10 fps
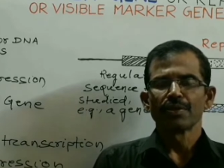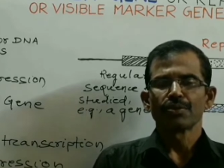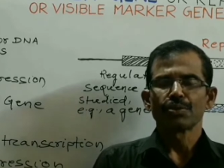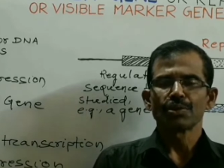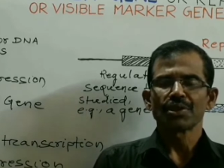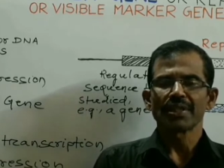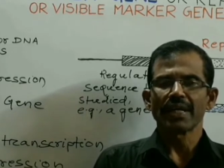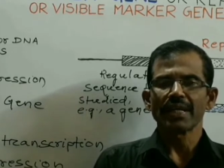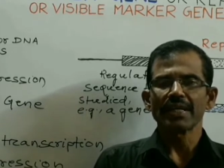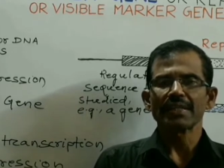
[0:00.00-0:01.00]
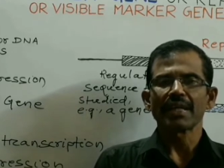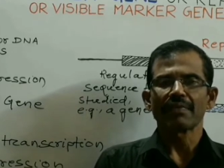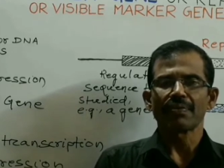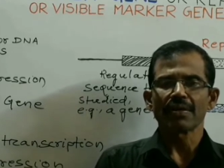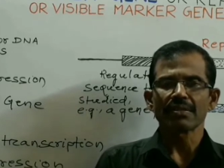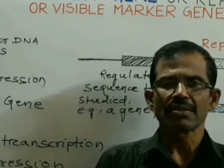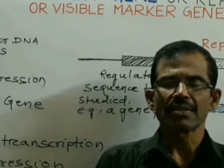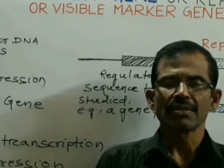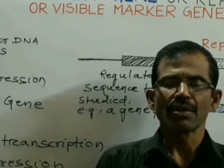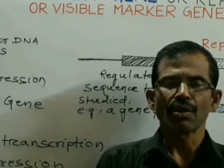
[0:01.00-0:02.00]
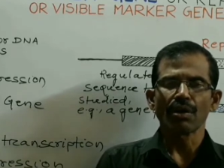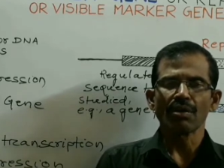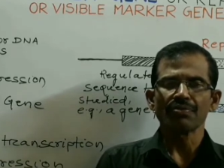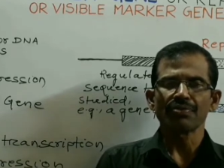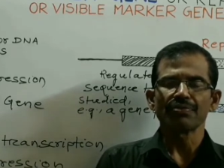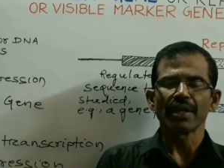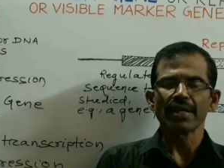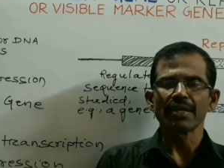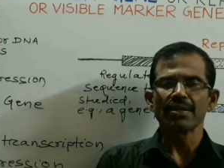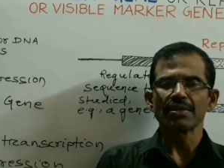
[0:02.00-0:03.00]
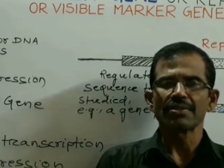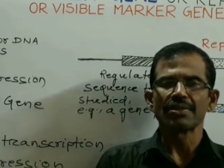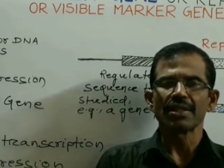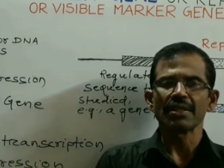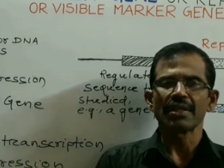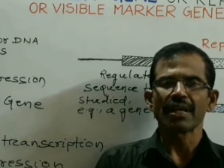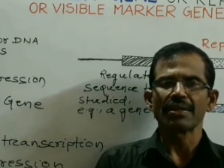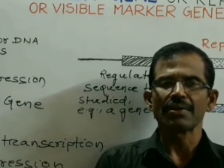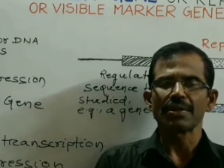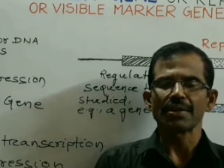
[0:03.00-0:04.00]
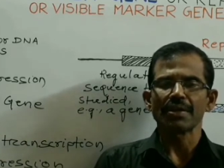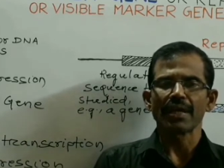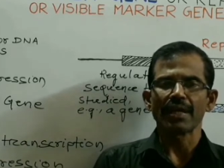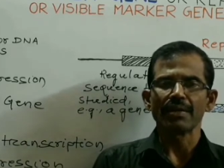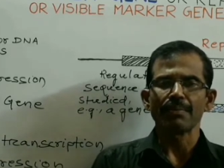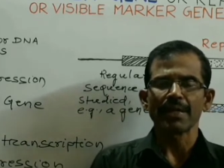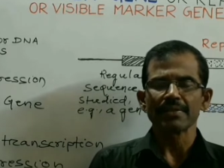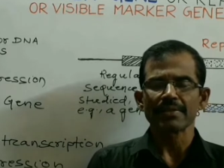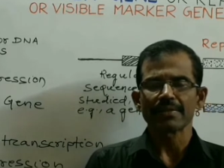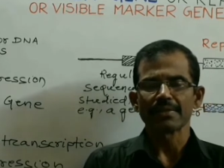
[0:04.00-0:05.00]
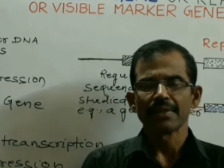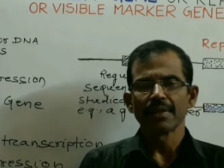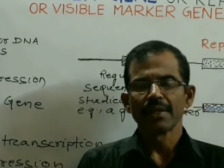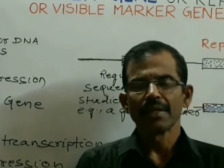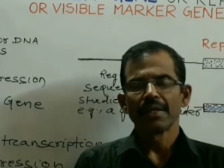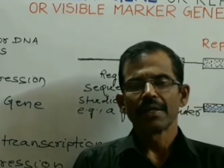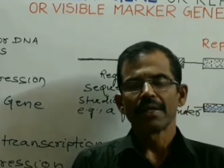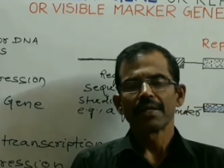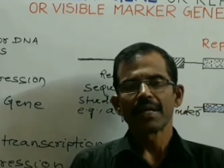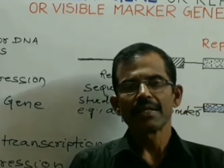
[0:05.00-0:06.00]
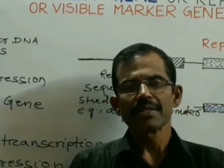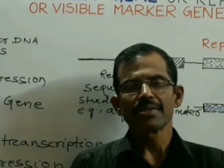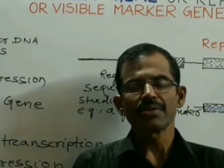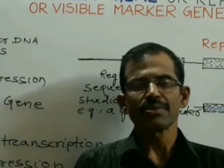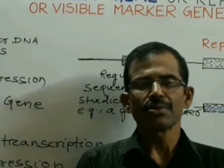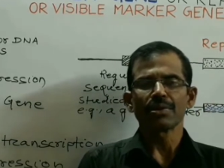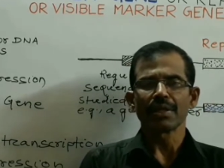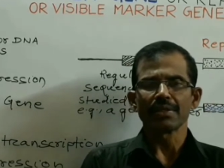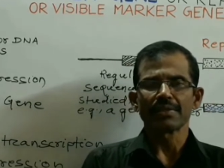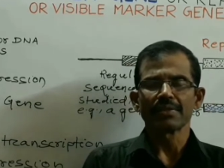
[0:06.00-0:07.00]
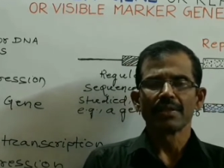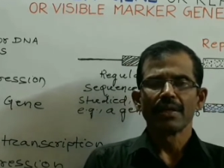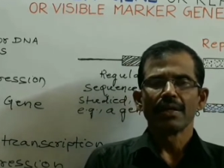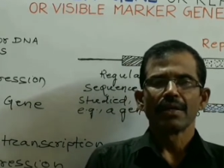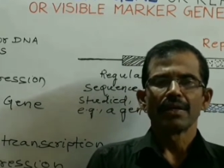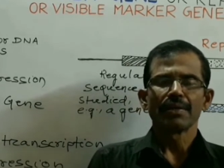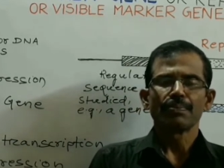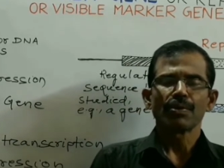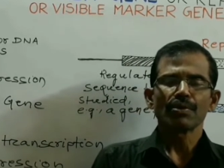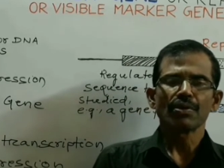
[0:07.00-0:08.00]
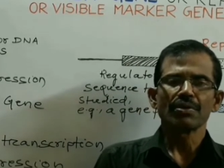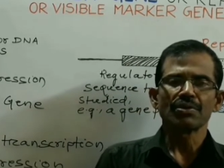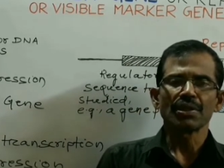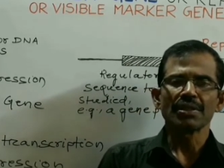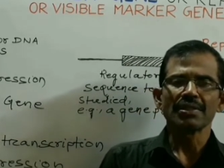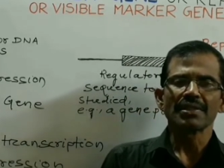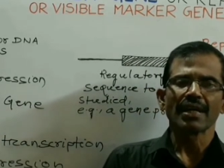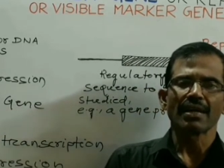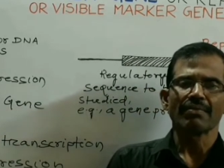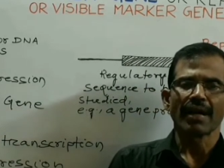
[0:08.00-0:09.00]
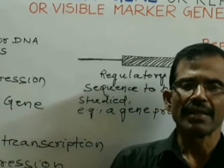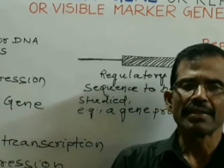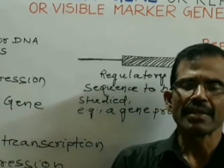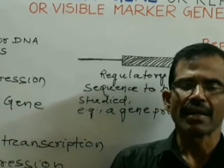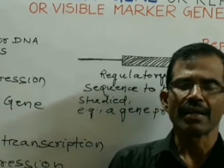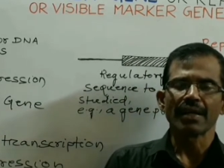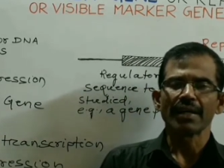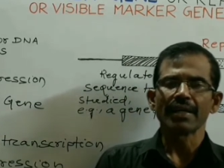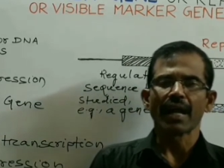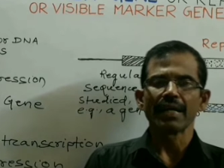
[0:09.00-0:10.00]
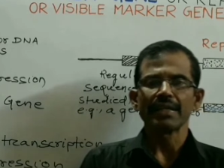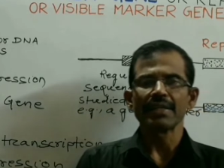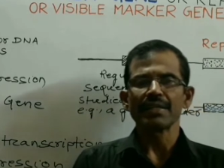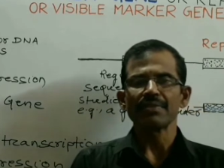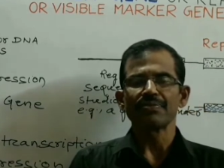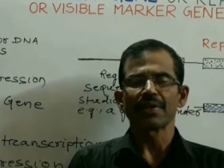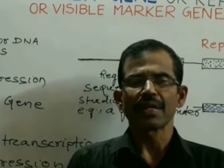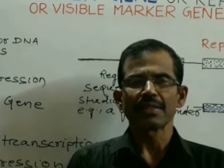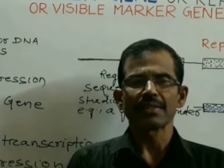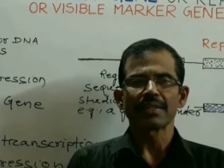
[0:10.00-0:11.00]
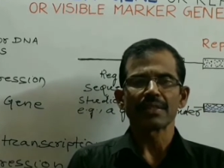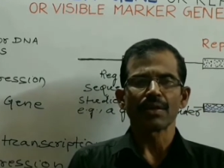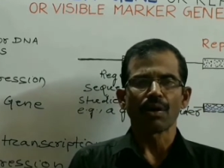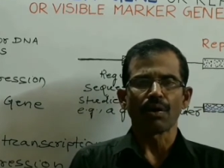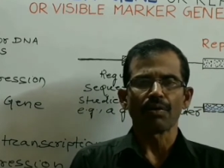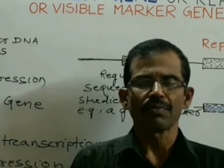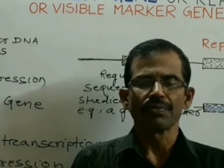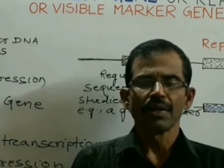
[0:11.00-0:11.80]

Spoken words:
to study the function of various gene regulatory elements. In addition to this, reporter genes are vital in identification of